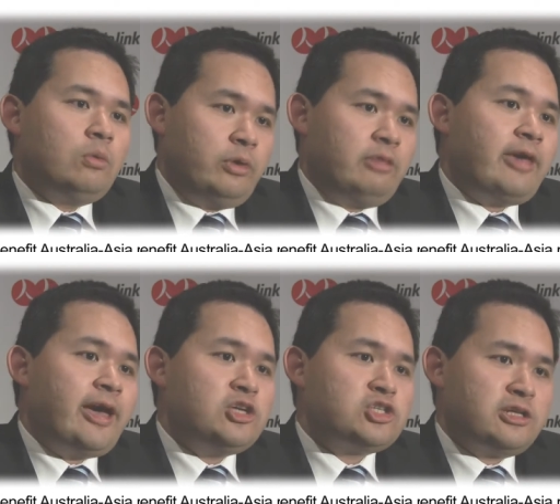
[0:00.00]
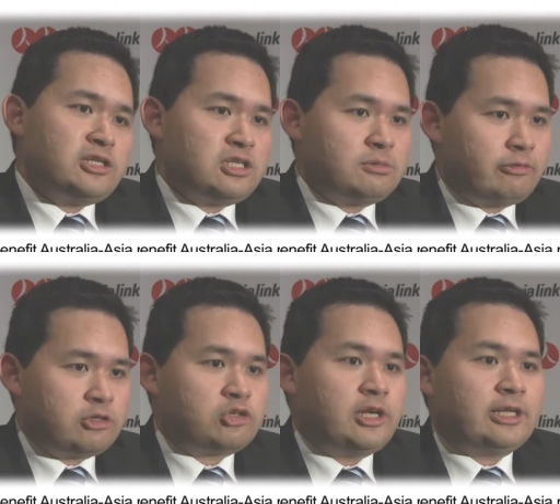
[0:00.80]
with Asia in terms of
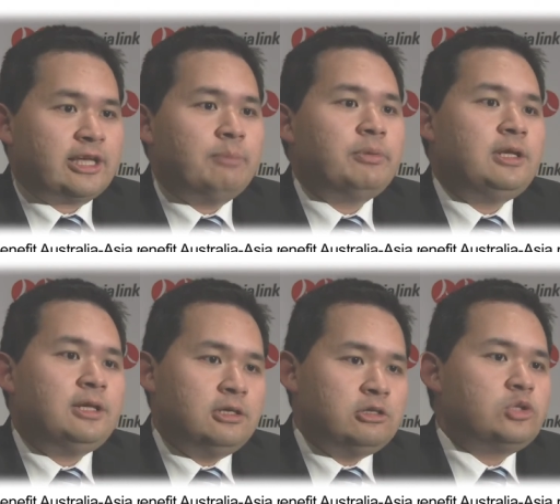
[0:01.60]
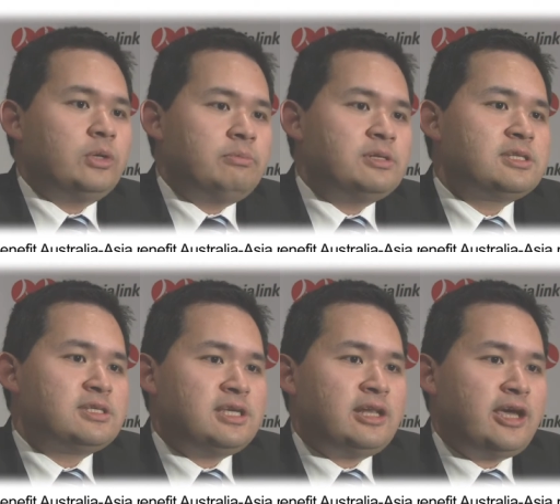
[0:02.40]
Australian company doing
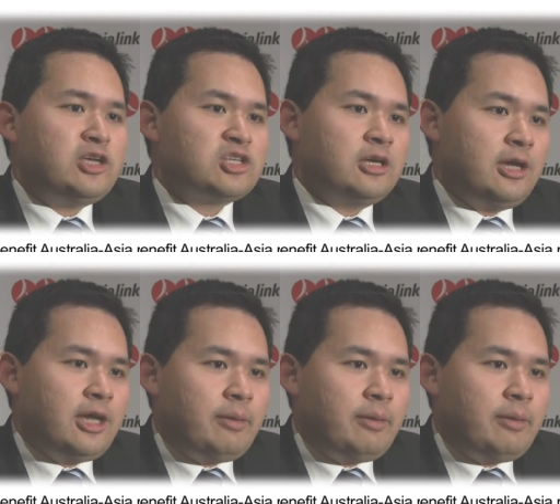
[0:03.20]
business in Asia,